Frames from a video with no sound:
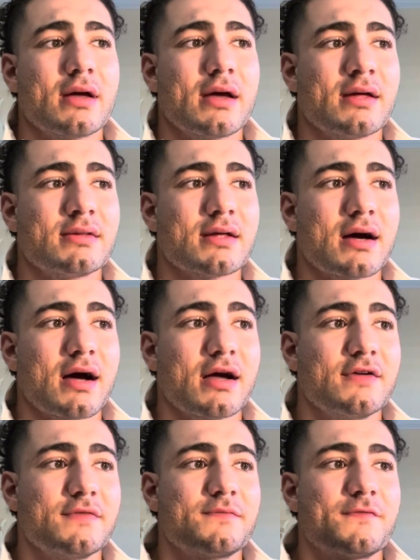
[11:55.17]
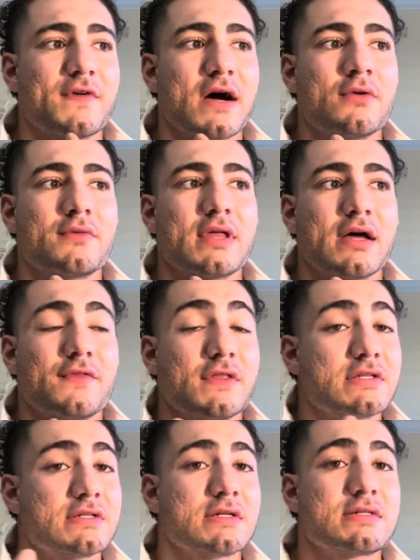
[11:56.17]
And I found that
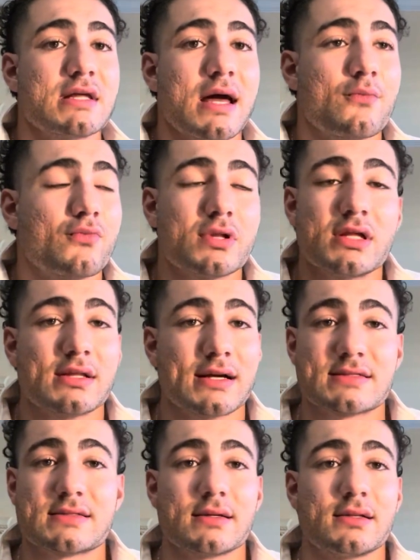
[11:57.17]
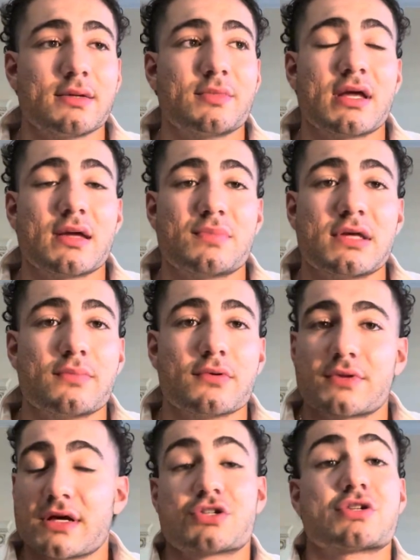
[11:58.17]
this exam really likes to eliminate
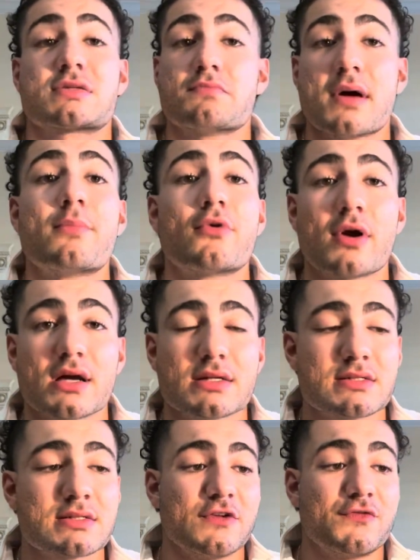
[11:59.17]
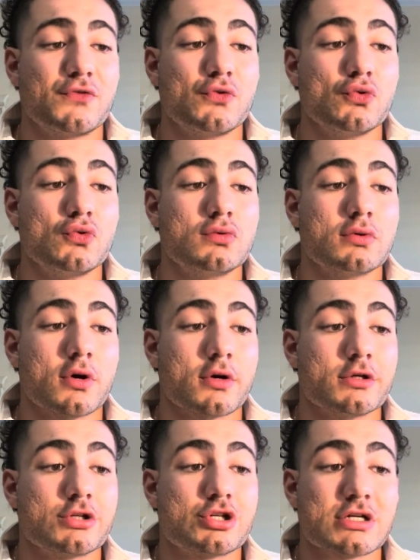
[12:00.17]
people that just memorize. If you
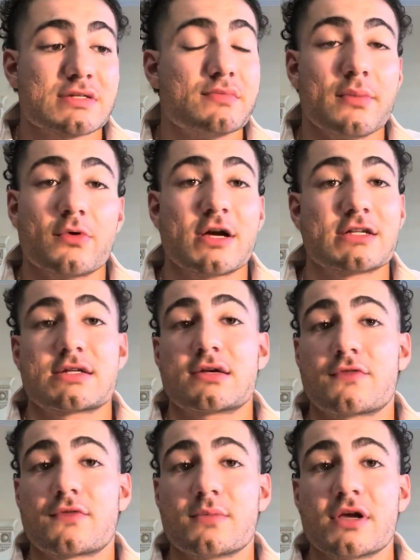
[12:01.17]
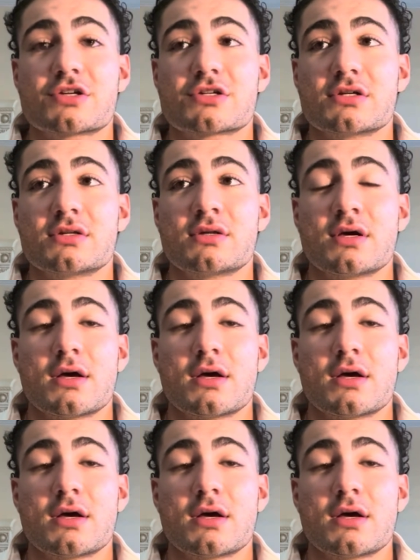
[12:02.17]
are just memorizing information,